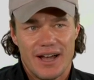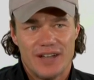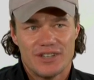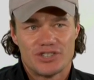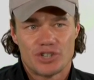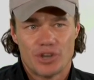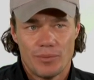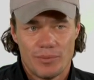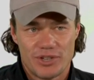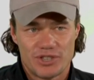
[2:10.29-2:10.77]

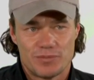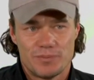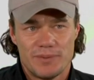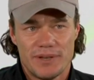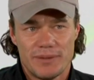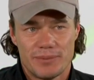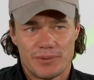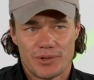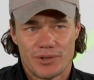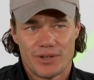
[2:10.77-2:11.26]
So much
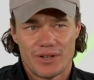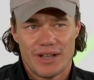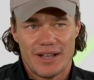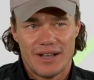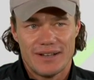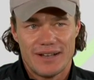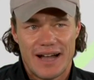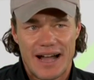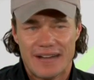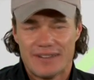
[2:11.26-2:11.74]
people,
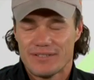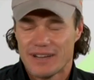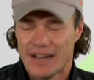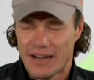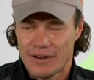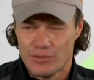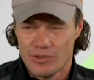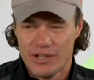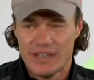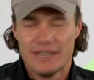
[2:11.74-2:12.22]

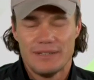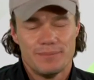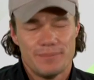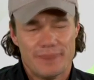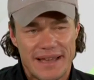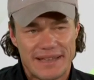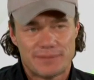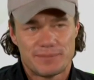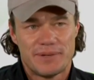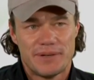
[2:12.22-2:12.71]
I really
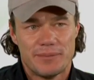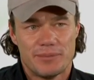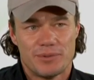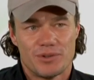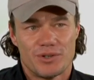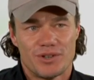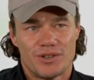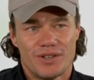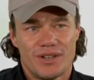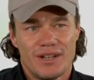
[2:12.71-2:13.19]
met
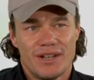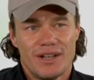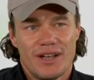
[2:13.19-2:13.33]
people